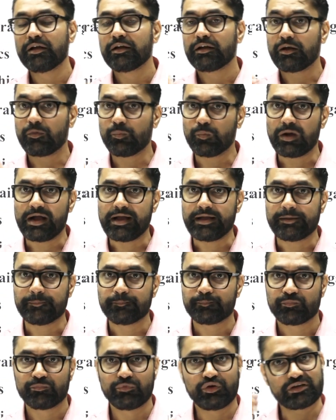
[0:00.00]
Now why?
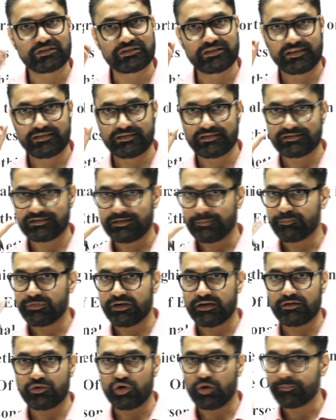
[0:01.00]
Because there is a
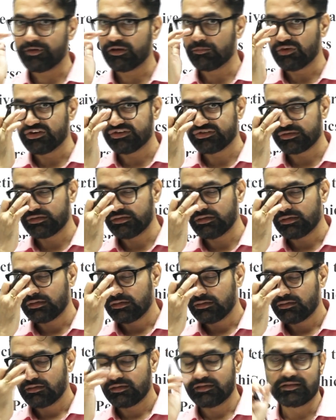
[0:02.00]
separate topic mentioned
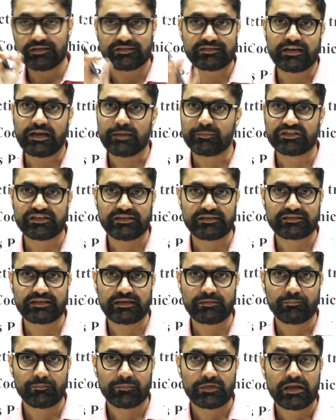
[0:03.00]
in the syllabus itself.